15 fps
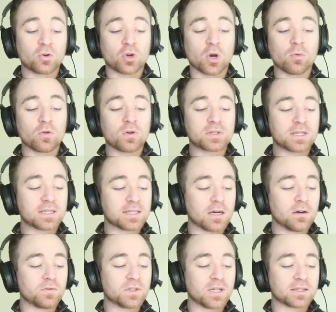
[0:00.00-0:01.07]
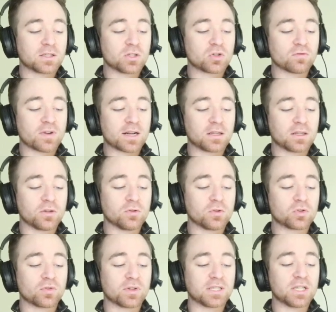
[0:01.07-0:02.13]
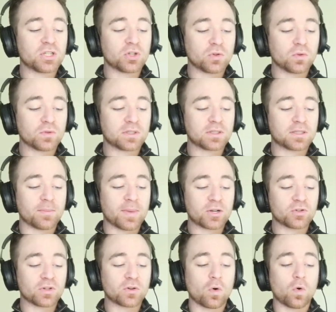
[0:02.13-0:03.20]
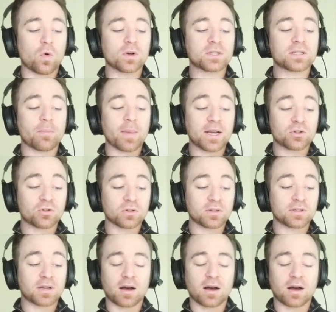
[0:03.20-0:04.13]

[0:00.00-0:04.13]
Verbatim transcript: Kerberos itself doesn't directly use traditional symmetric or symmetric,